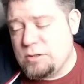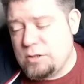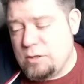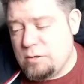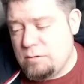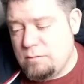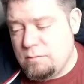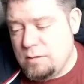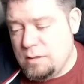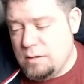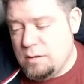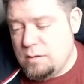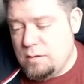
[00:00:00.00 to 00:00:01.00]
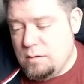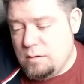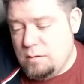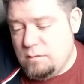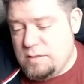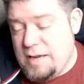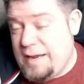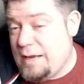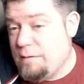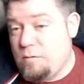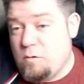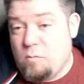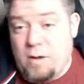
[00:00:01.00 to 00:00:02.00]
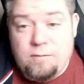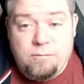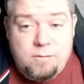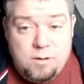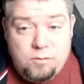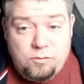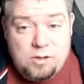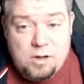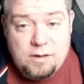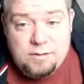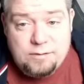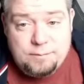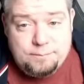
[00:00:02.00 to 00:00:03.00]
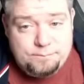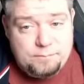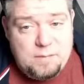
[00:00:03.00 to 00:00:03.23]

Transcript: to take anything away from those guys.